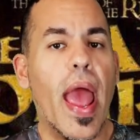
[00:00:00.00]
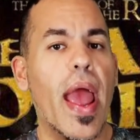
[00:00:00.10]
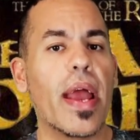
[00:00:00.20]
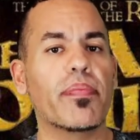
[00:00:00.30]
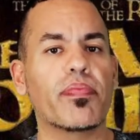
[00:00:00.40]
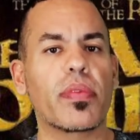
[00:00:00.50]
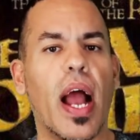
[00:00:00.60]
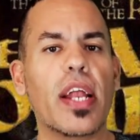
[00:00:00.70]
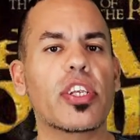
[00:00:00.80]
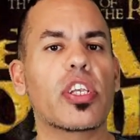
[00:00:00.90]
And
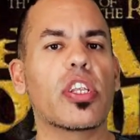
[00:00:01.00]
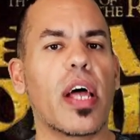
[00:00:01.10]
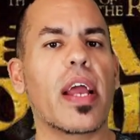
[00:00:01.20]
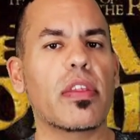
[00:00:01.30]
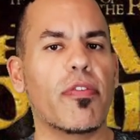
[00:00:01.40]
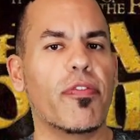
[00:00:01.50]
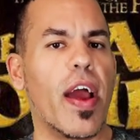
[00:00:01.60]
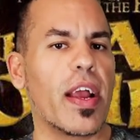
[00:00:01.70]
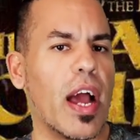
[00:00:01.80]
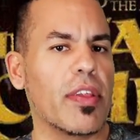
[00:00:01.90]
I just like the
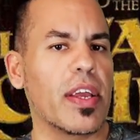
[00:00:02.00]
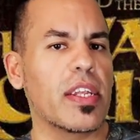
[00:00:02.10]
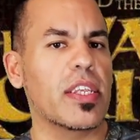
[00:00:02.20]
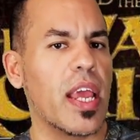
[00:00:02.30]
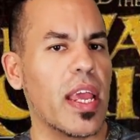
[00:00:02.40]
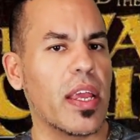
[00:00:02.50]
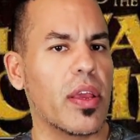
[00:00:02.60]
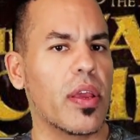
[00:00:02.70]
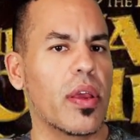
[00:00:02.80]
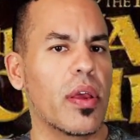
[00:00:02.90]
fact how they
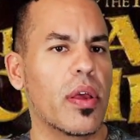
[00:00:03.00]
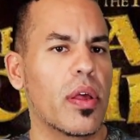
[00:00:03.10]
take,